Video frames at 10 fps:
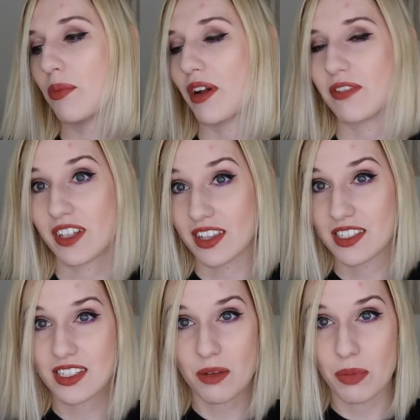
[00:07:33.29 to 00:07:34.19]
but I feel like
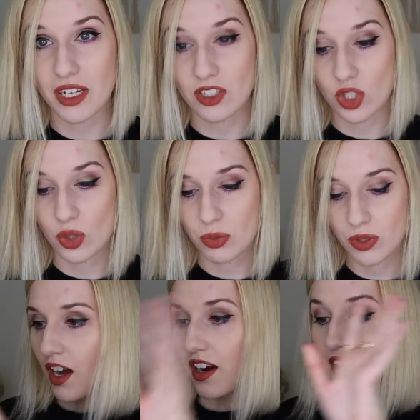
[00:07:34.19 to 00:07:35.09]
this is a big tube.
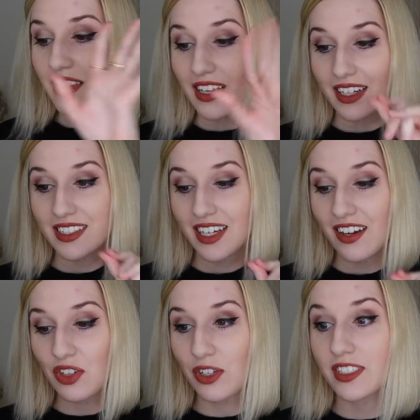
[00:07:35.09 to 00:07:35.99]
All right, the next thing
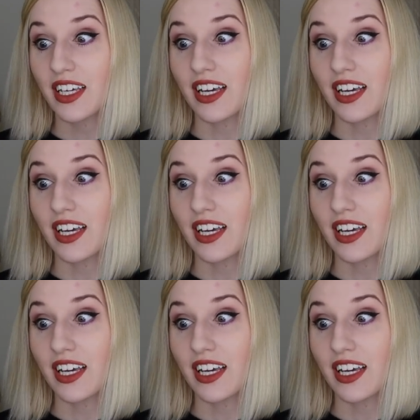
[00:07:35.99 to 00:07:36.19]
out looks